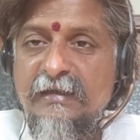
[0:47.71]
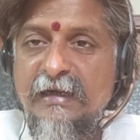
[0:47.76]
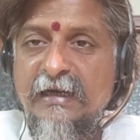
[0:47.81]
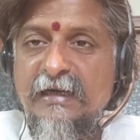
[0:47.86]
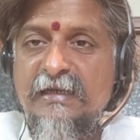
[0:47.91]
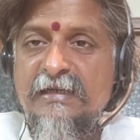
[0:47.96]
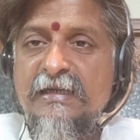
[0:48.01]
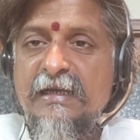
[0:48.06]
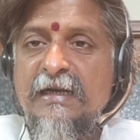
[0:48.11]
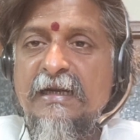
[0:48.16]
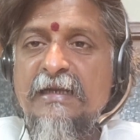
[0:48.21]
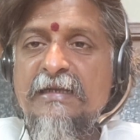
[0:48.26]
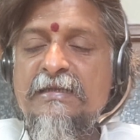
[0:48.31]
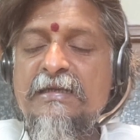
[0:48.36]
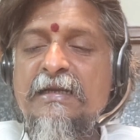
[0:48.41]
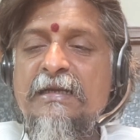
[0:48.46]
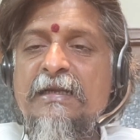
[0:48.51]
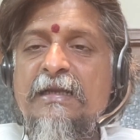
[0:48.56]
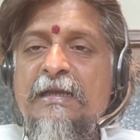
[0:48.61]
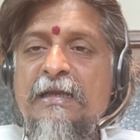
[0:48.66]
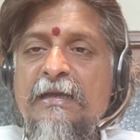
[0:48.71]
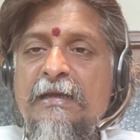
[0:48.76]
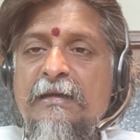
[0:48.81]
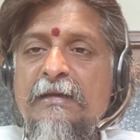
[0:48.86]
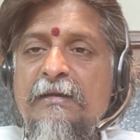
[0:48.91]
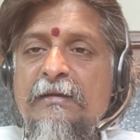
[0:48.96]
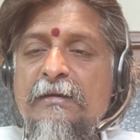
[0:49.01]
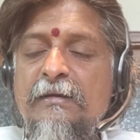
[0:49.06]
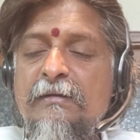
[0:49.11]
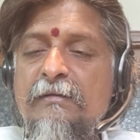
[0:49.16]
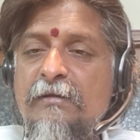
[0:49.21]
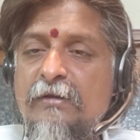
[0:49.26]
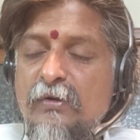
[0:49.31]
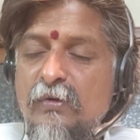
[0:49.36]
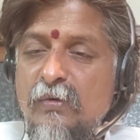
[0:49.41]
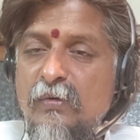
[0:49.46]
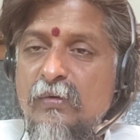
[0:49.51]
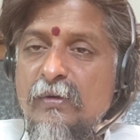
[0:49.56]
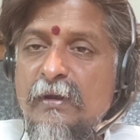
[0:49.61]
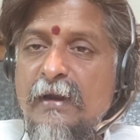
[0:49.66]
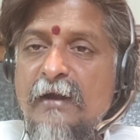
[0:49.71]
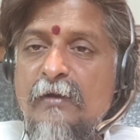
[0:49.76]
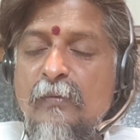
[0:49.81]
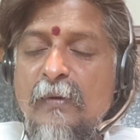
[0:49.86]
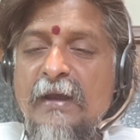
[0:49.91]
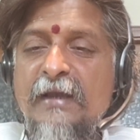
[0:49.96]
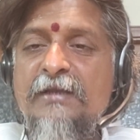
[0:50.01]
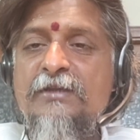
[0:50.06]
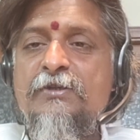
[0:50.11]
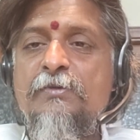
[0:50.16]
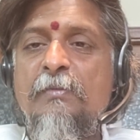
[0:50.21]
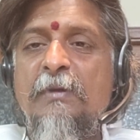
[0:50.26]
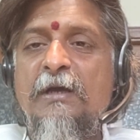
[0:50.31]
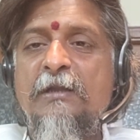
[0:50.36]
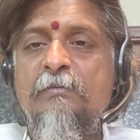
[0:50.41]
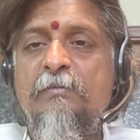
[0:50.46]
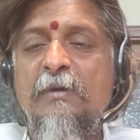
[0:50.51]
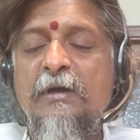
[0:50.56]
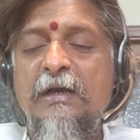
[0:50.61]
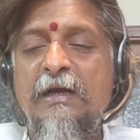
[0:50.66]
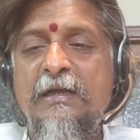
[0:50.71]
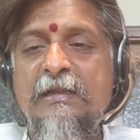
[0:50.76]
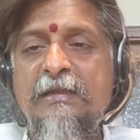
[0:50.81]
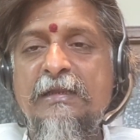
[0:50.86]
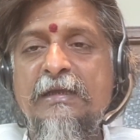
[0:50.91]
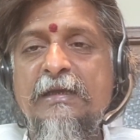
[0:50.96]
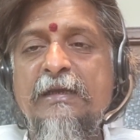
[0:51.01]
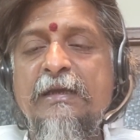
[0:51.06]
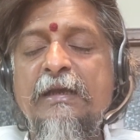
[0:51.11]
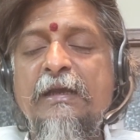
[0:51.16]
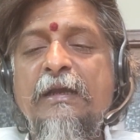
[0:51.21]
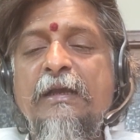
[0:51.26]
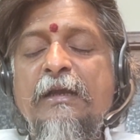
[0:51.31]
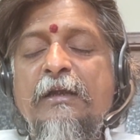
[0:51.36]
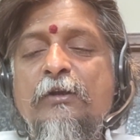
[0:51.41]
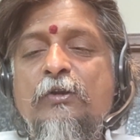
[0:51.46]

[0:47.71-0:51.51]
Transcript: That is the reason he, you know, advised Mahatma Gandhi